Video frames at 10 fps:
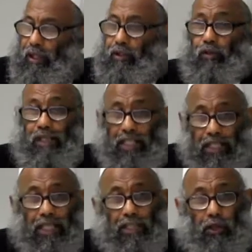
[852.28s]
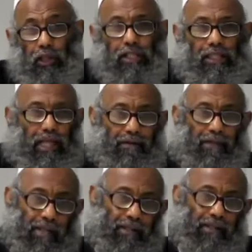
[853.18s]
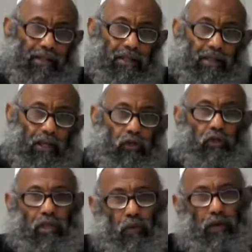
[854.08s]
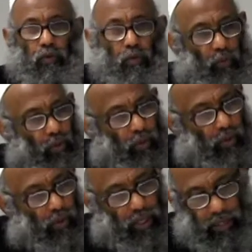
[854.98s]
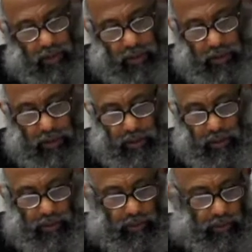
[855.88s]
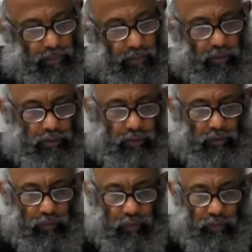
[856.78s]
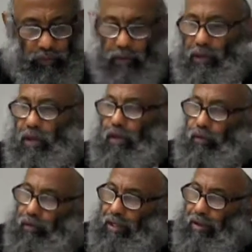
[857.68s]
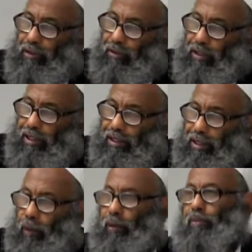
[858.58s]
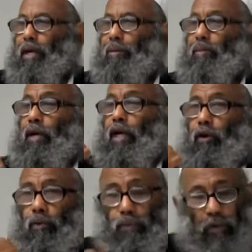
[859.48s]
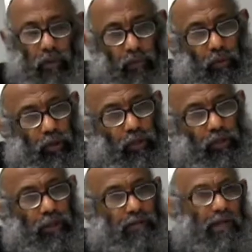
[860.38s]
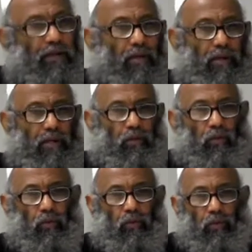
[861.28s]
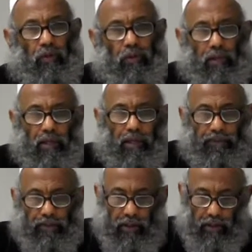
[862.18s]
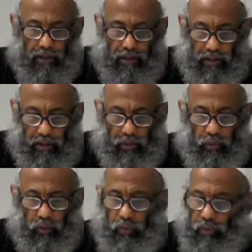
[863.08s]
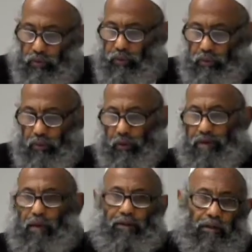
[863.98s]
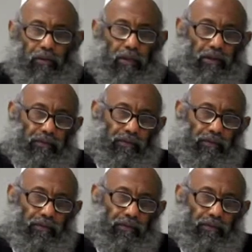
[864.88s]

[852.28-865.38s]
So they share the losses like that. So the one who put forth $2,000, he will bear more losses than the one who put $1,000.